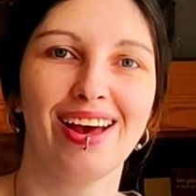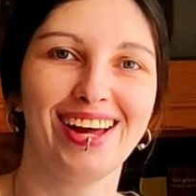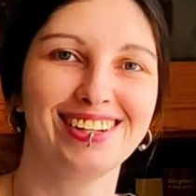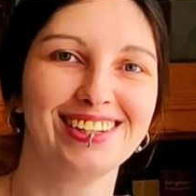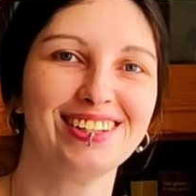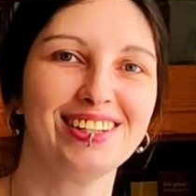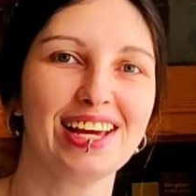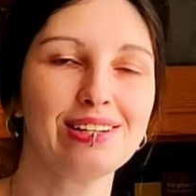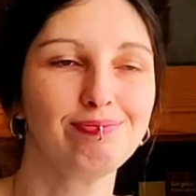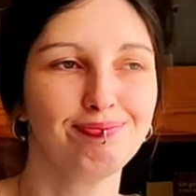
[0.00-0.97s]
Until
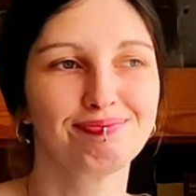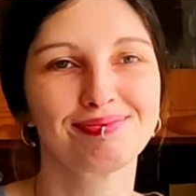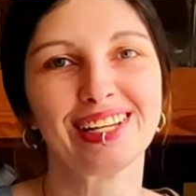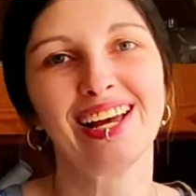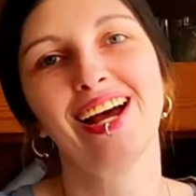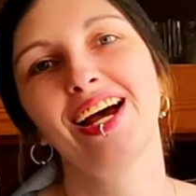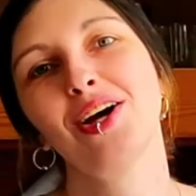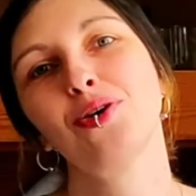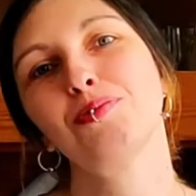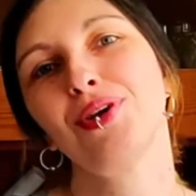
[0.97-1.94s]
then,
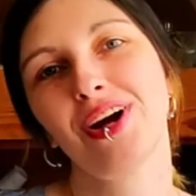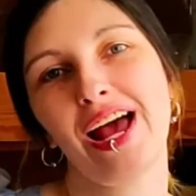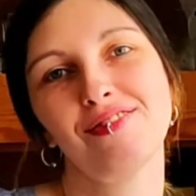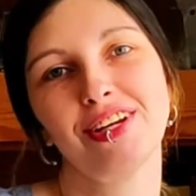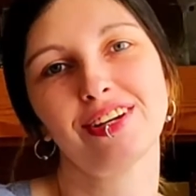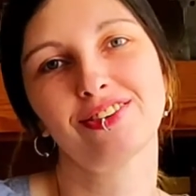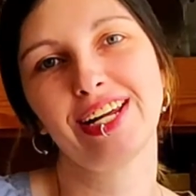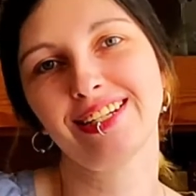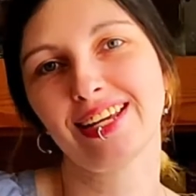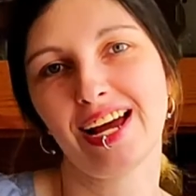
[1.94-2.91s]
I hope you're having a
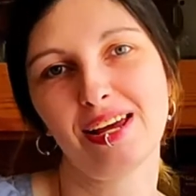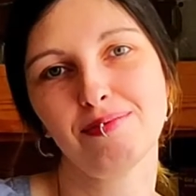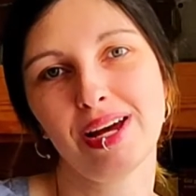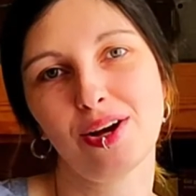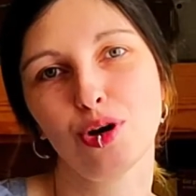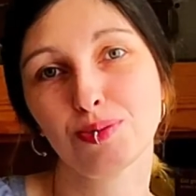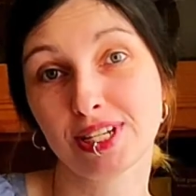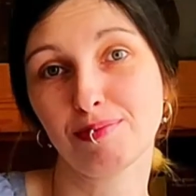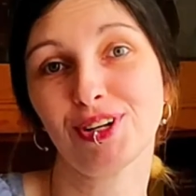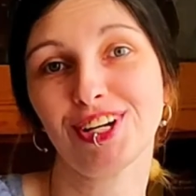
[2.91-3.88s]
great time. I hope
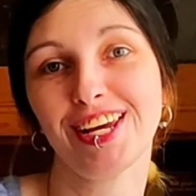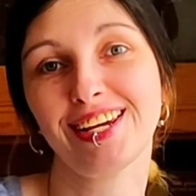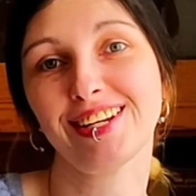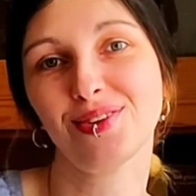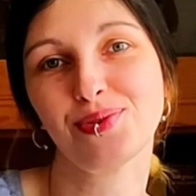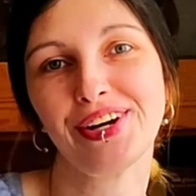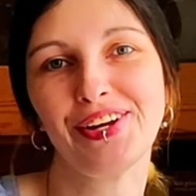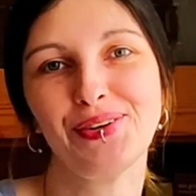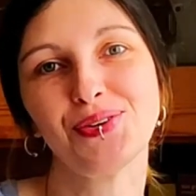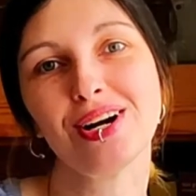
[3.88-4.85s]
summer kicked in where
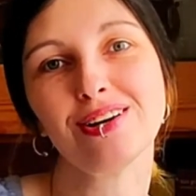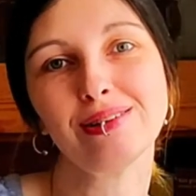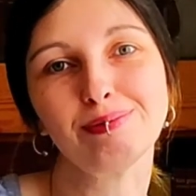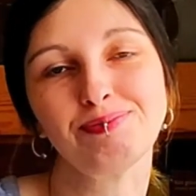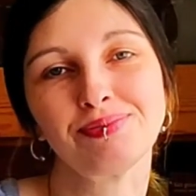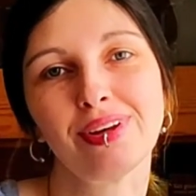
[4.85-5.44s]
you are,